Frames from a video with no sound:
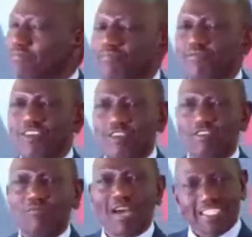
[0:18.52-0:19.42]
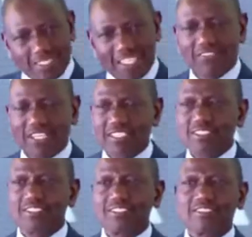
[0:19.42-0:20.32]
you know, my
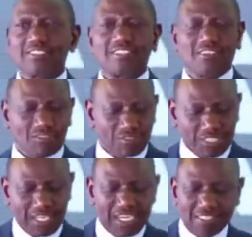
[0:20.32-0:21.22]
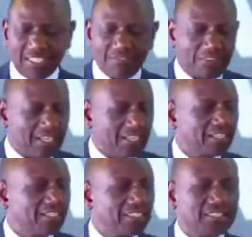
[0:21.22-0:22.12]
savings on the Hustler Fund
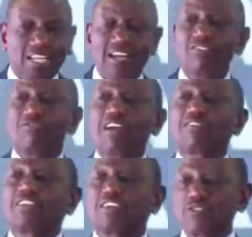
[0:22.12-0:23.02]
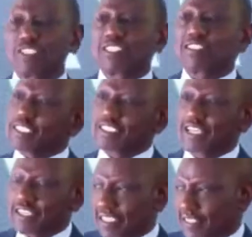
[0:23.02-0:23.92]
is now 5,600.